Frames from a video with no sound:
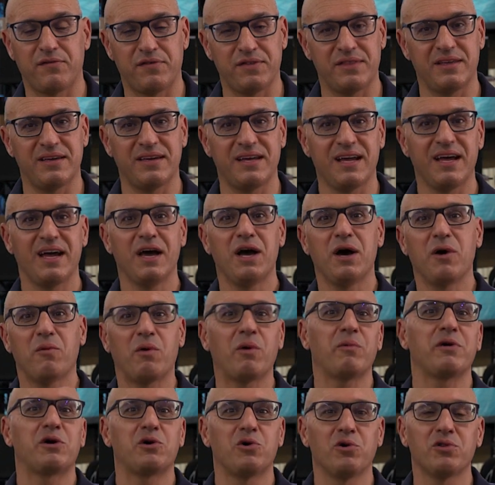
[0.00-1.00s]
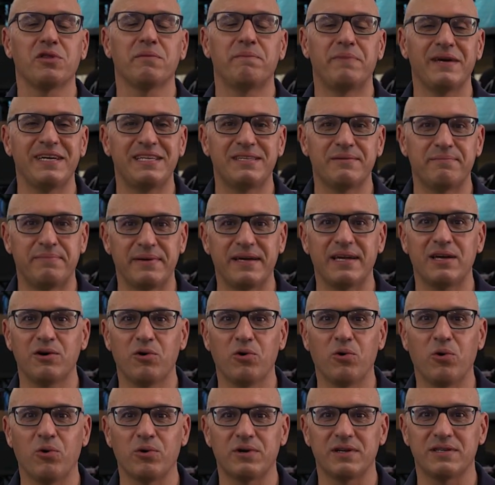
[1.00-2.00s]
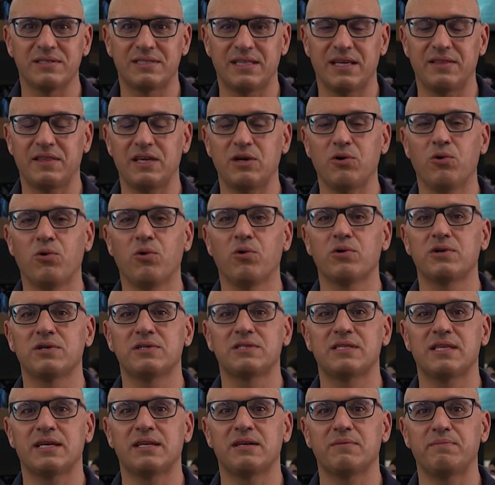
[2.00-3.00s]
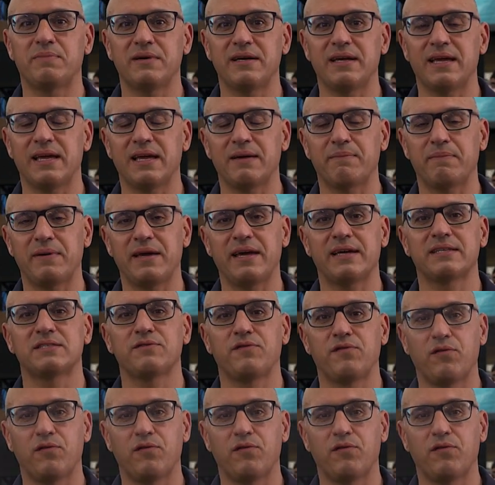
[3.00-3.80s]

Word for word: for the what we call the B2B orders. They're the orders that are being picked